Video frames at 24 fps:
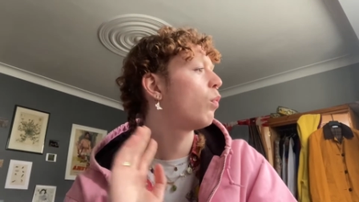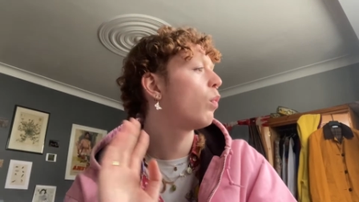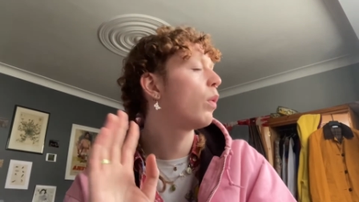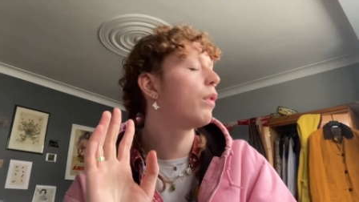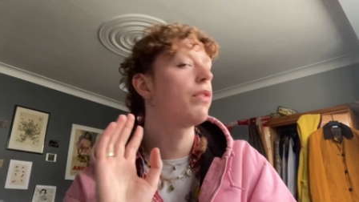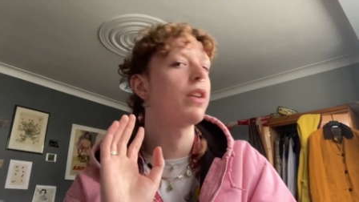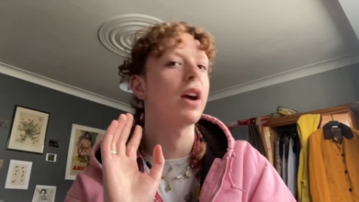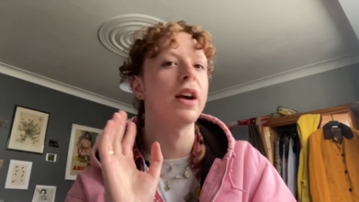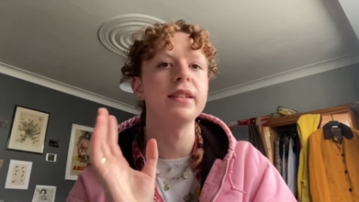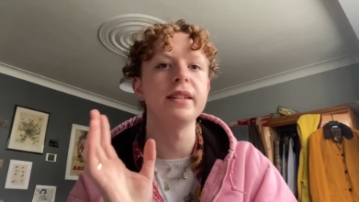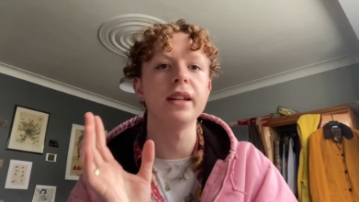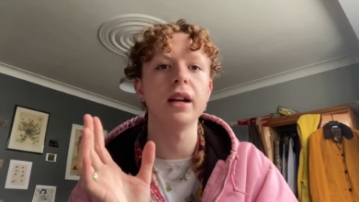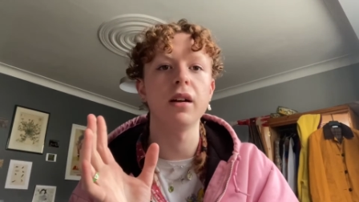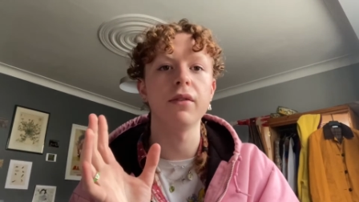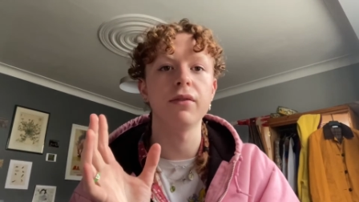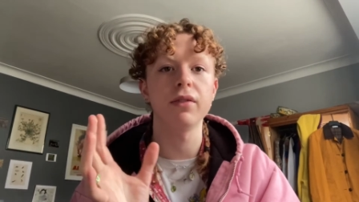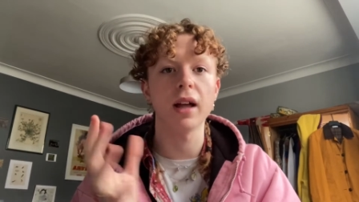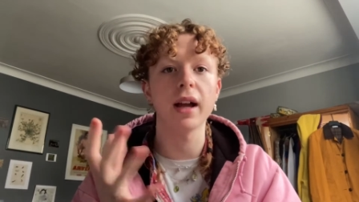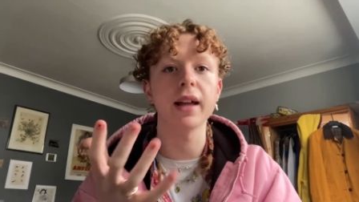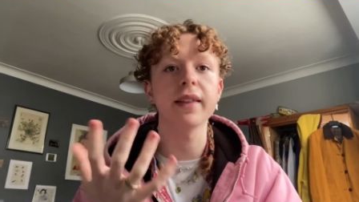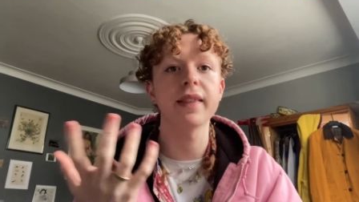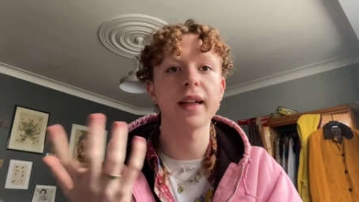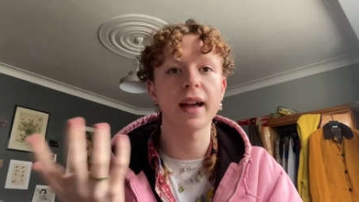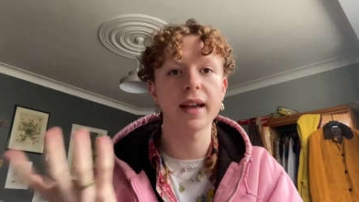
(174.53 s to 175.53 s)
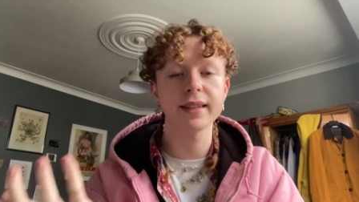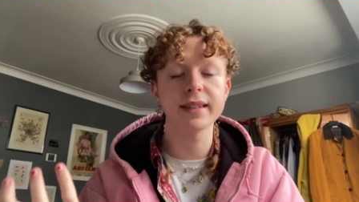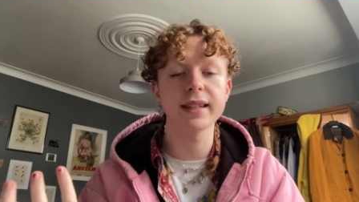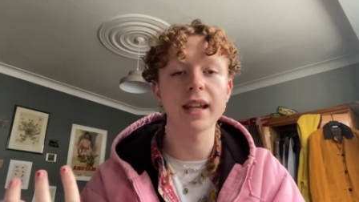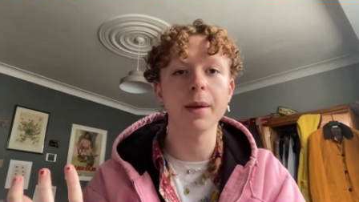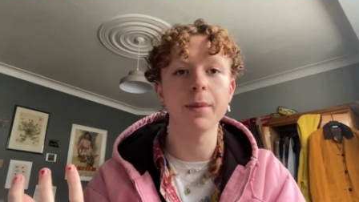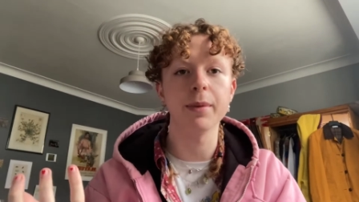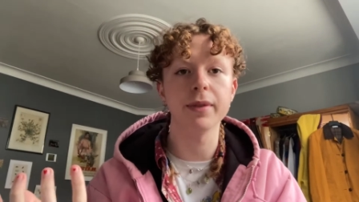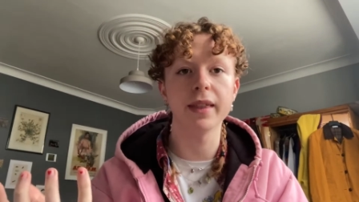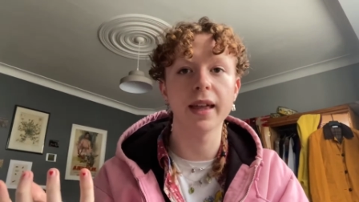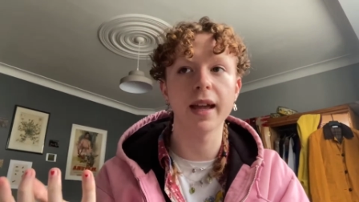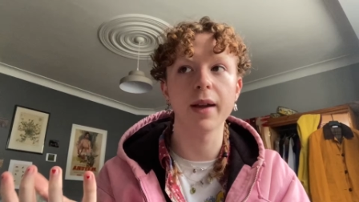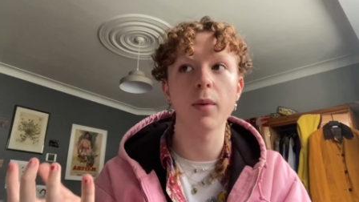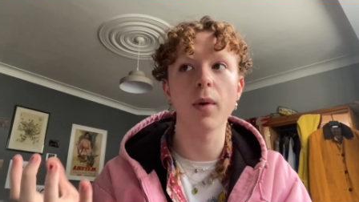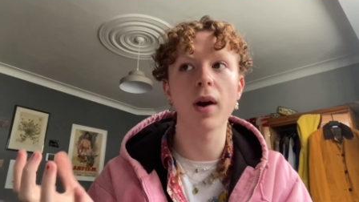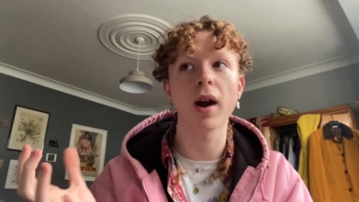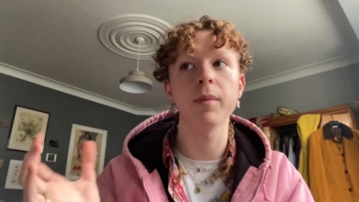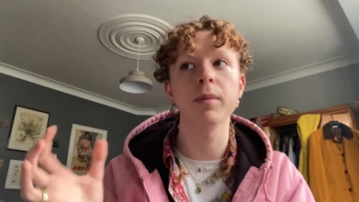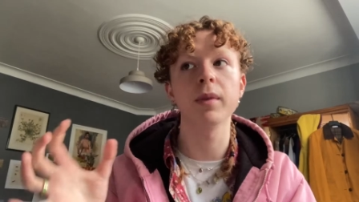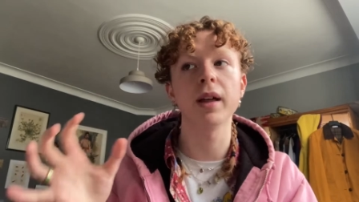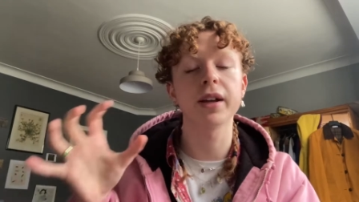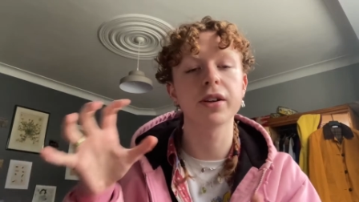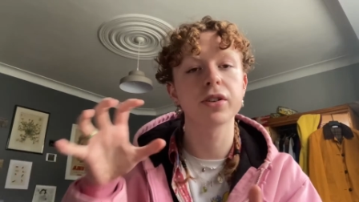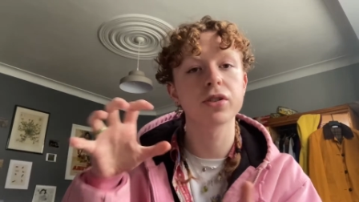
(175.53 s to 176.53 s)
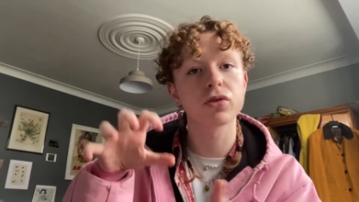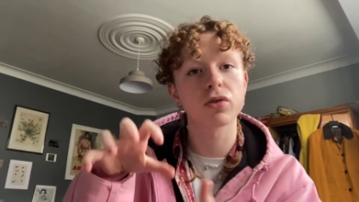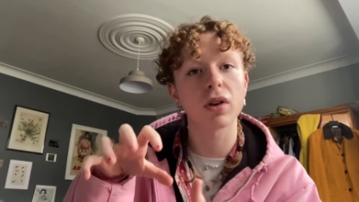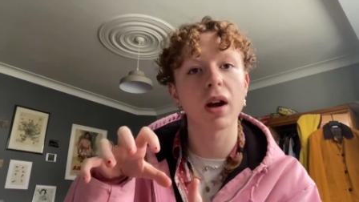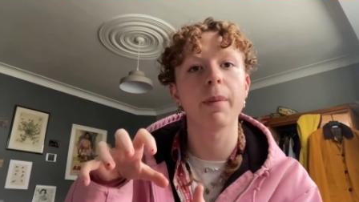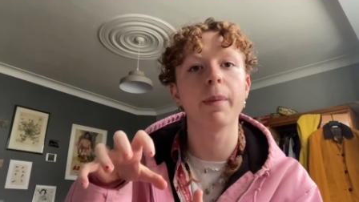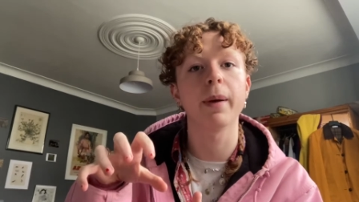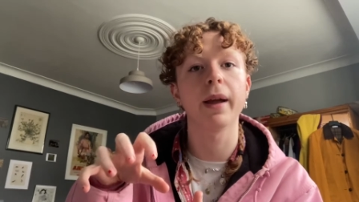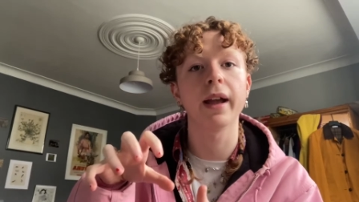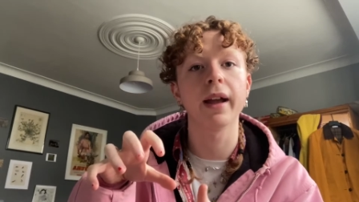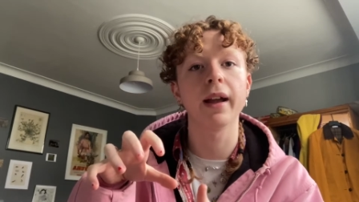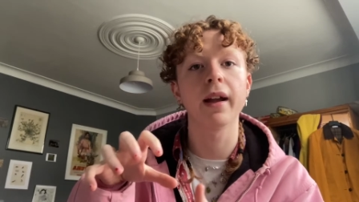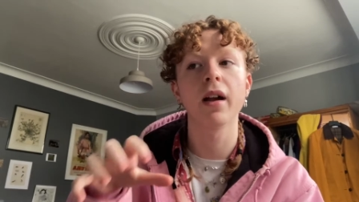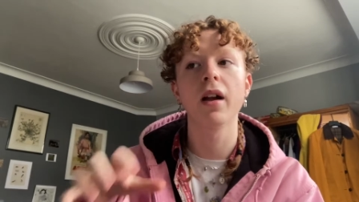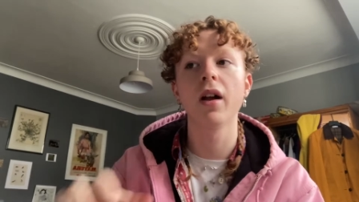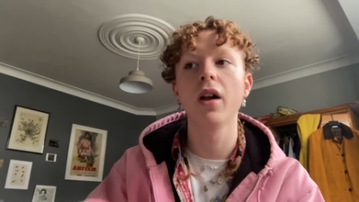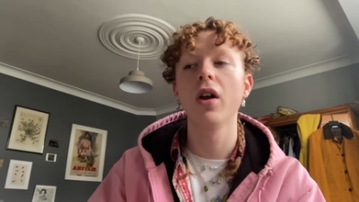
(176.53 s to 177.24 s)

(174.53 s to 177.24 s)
with the idea of like that same thing where I'm like trapping